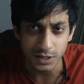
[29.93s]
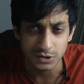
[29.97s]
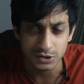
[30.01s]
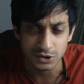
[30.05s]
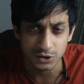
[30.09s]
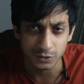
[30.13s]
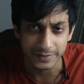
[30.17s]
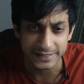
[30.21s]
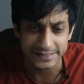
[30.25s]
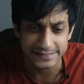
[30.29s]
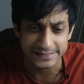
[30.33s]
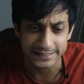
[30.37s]

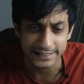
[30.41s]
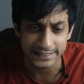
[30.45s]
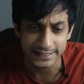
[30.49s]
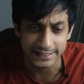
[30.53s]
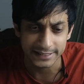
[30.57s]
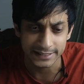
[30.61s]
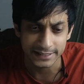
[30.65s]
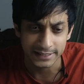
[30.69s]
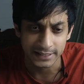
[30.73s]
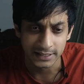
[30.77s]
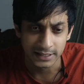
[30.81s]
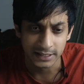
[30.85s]
So
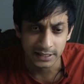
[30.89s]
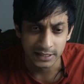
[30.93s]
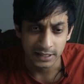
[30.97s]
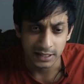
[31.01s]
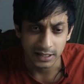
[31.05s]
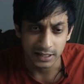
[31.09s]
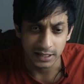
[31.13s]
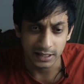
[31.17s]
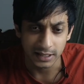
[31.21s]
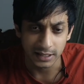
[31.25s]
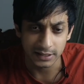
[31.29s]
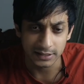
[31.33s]
basically
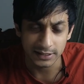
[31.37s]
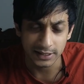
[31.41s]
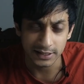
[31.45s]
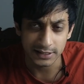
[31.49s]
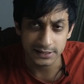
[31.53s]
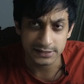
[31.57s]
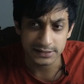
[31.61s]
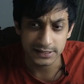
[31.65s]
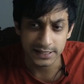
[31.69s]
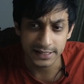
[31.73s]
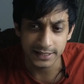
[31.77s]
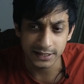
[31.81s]

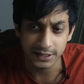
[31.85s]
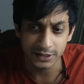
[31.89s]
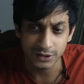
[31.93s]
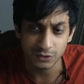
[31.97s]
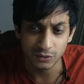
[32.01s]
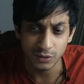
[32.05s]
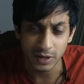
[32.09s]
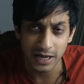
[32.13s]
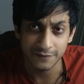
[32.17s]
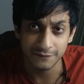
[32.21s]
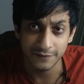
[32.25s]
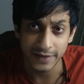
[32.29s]
that is like
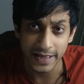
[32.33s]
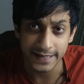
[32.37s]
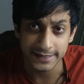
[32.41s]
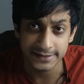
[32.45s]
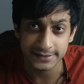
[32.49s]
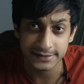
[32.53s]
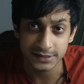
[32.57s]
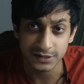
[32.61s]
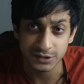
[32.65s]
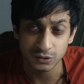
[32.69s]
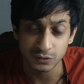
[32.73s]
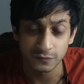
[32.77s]
you have
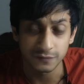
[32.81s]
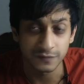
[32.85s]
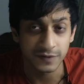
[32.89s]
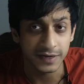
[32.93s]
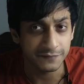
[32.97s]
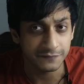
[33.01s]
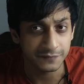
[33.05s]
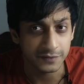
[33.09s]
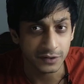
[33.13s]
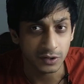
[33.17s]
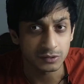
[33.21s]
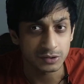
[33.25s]
access to
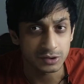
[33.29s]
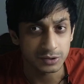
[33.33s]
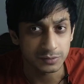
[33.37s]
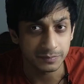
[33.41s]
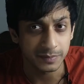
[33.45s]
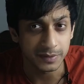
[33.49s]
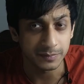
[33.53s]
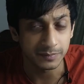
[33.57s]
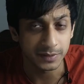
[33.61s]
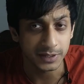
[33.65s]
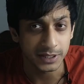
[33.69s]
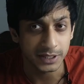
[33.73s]

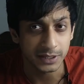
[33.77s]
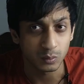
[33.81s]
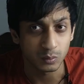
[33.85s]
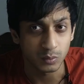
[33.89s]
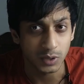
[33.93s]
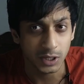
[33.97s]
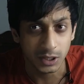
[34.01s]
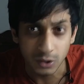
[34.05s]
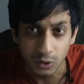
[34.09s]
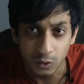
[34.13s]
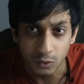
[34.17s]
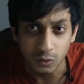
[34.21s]
5,000 people at
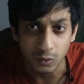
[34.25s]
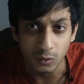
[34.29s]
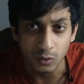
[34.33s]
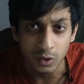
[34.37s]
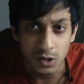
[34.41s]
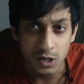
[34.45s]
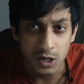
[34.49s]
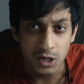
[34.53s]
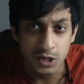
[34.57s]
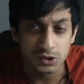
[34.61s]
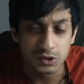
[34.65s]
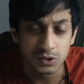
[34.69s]
one go.
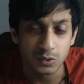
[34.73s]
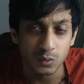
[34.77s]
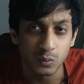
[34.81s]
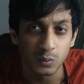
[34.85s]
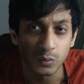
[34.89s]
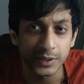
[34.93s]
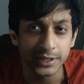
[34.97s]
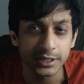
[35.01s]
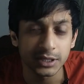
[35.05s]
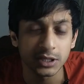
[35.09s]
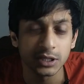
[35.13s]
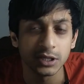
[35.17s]
So
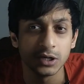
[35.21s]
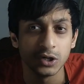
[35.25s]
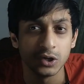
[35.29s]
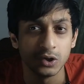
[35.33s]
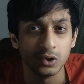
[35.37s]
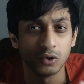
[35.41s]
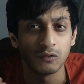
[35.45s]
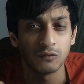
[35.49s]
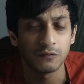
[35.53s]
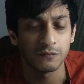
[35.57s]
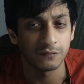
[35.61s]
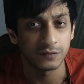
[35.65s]
with
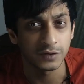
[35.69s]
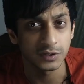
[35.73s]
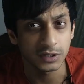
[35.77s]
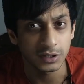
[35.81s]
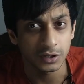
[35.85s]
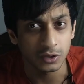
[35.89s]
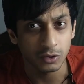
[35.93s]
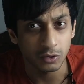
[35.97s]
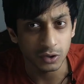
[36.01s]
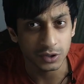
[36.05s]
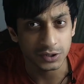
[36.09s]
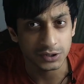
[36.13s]
no
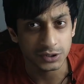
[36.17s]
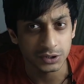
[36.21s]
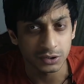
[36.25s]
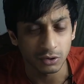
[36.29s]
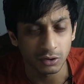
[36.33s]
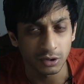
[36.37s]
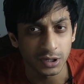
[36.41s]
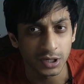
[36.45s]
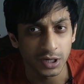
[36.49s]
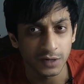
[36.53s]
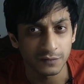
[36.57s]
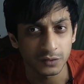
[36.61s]
further cost,
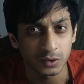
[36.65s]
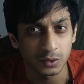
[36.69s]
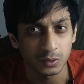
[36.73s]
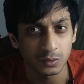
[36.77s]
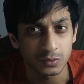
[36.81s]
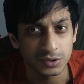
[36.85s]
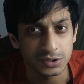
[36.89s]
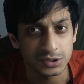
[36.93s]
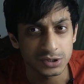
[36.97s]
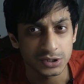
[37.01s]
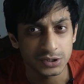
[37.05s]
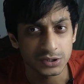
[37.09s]
all you have to
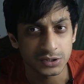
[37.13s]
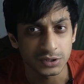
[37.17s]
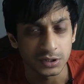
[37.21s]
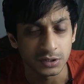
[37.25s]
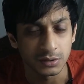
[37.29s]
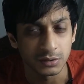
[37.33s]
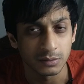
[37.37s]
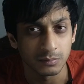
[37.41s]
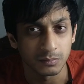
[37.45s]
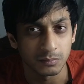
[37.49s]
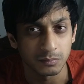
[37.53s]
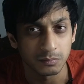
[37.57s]
do is
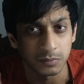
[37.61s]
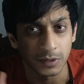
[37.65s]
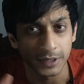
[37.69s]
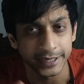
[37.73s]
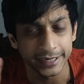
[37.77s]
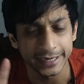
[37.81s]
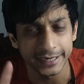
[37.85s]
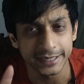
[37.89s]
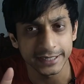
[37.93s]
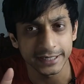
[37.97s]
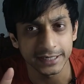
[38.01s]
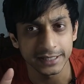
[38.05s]
just
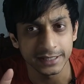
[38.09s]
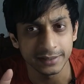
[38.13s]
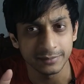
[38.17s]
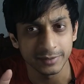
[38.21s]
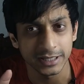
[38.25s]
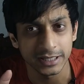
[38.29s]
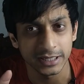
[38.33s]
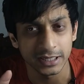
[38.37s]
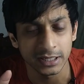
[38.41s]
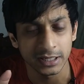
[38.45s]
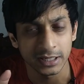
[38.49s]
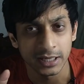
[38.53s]
create an
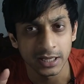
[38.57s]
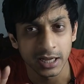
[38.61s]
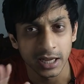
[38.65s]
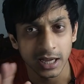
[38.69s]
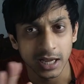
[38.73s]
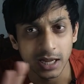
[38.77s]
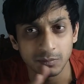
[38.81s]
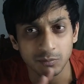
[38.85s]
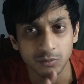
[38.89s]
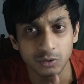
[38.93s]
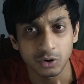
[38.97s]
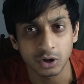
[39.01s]
email
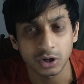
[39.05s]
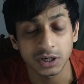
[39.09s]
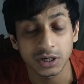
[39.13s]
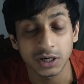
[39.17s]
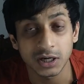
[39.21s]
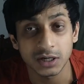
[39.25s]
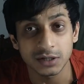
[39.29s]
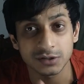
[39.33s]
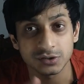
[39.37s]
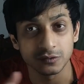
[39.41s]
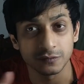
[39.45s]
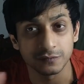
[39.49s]
and
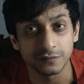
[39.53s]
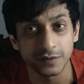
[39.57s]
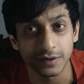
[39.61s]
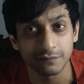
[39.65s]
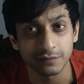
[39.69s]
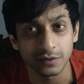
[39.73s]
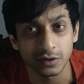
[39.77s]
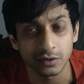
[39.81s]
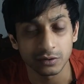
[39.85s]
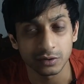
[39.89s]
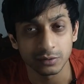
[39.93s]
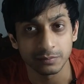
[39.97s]
broadcast to
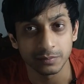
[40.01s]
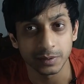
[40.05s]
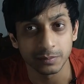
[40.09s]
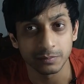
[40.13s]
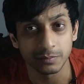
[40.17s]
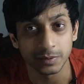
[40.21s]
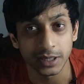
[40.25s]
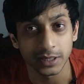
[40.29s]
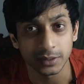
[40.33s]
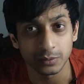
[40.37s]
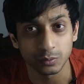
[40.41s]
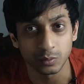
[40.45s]
5,000
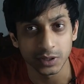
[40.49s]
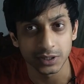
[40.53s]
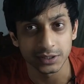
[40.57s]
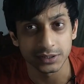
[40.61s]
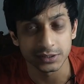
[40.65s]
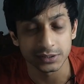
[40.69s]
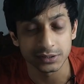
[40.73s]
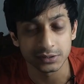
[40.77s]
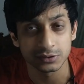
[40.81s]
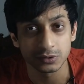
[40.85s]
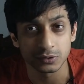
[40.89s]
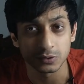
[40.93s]
people at
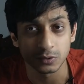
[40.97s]
once.